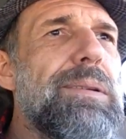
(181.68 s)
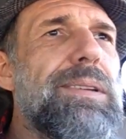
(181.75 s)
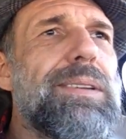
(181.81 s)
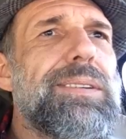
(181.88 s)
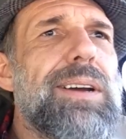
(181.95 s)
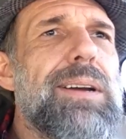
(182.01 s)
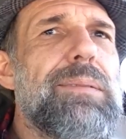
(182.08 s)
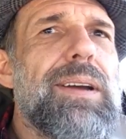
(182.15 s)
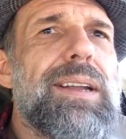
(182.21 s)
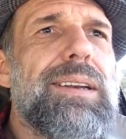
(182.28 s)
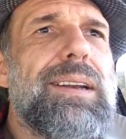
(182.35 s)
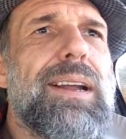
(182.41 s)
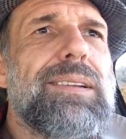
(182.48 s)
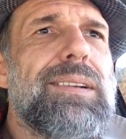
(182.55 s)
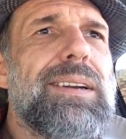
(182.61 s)
was determined,
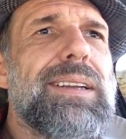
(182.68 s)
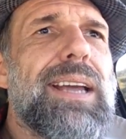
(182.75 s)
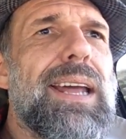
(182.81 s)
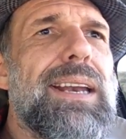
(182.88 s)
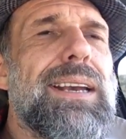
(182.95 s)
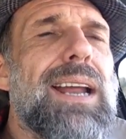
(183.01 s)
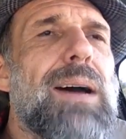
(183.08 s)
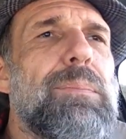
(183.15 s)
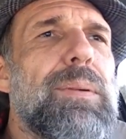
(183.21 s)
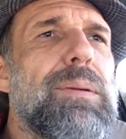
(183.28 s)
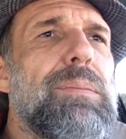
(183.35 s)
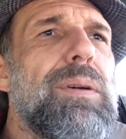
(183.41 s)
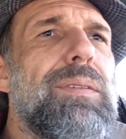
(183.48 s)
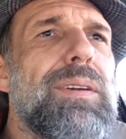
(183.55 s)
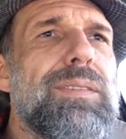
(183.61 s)
and I started getting up
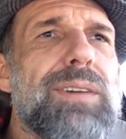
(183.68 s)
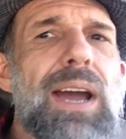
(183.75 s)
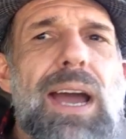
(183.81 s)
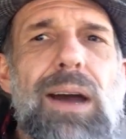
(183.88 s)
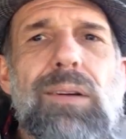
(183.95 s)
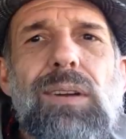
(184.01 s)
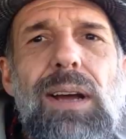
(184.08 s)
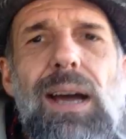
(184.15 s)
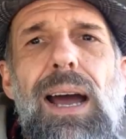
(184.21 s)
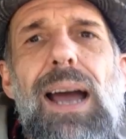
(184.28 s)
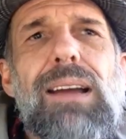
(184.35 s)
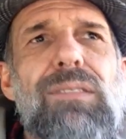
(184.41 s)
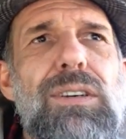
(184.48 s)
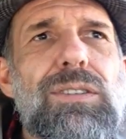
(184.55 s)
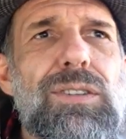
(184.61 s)
and moving around,
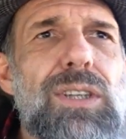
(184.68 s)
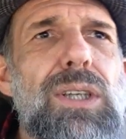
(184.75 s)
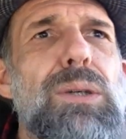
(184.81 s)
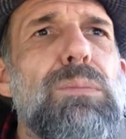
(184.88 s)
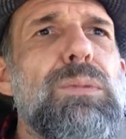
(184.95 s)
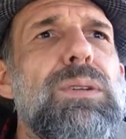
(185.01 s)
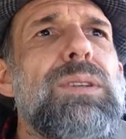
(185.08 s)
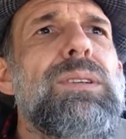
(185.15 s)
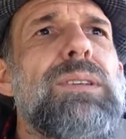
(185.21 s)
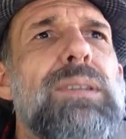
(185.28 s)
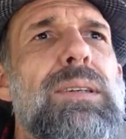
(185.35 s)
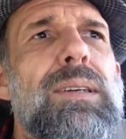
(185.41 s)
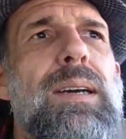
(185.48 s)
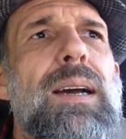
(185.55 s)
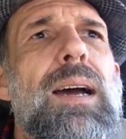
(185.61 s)
I resumed
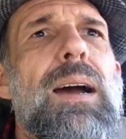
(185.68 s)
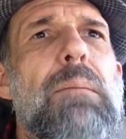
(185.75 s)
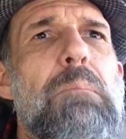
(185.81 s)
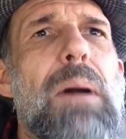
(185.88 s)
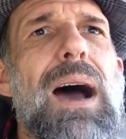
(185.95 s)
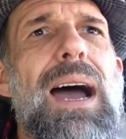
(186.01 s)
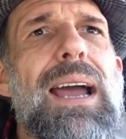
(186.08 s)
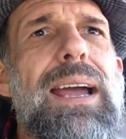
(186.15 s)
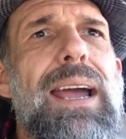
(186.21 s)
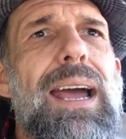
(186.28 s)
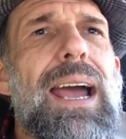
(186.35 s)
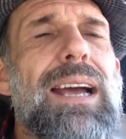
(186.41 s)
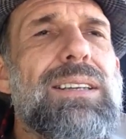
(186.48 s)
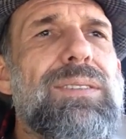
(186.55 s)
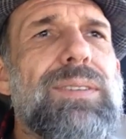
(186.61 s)
my
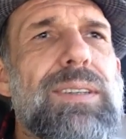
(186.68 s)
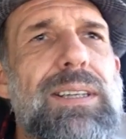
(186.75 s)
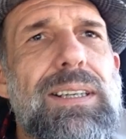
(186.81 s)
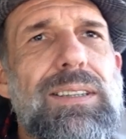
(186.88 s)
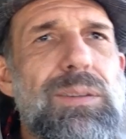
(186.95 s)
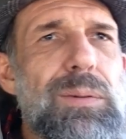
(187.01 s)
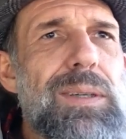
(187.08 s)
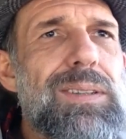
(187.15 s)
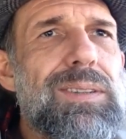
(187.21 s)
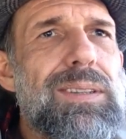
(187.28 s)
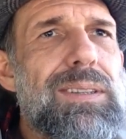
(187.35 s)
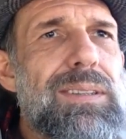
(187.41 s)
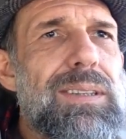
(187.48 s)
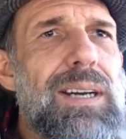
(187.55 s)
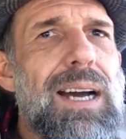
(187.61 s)
extroverted intuition.
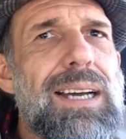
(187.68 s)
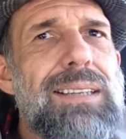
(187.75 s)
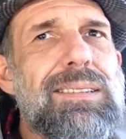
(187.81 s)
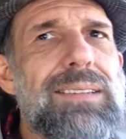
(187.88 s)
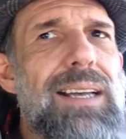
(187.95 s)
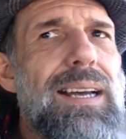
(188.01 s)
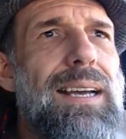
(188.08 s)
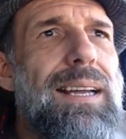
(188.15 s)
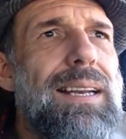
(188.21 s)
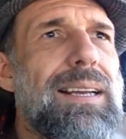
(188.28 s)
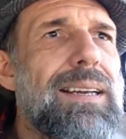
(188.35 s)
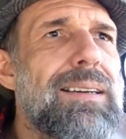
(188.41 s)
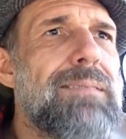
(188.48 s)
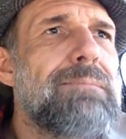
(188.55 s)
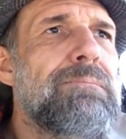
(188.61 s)
I said,
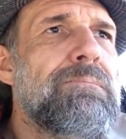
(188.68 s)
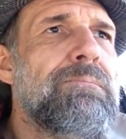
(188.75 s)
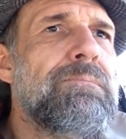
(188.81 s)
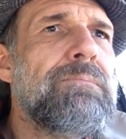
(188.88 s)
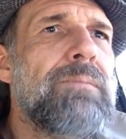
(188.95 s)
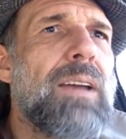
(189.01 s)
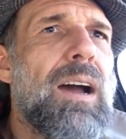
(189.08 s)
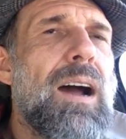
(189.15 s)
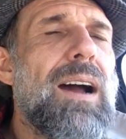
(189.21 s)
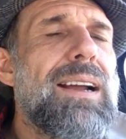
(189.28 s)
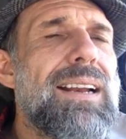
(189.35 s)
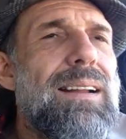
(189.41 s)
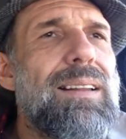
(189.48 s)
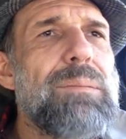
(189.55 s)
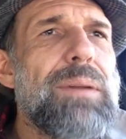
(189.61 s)
all
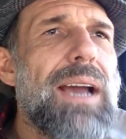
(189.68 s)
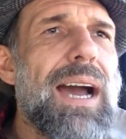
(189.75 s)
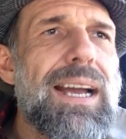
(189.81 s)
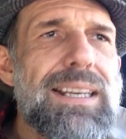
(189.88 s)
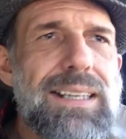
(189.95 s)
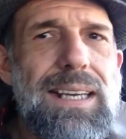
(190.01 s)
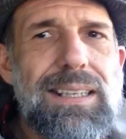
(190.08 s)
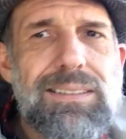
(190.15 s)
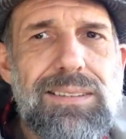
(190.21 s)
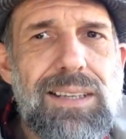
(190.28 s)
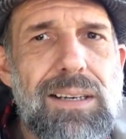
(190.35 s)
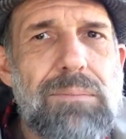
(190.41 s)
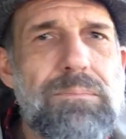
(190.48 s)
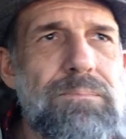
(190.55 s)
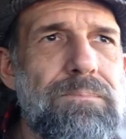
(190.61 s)
right, now let me ideate
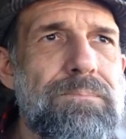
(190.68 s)
some.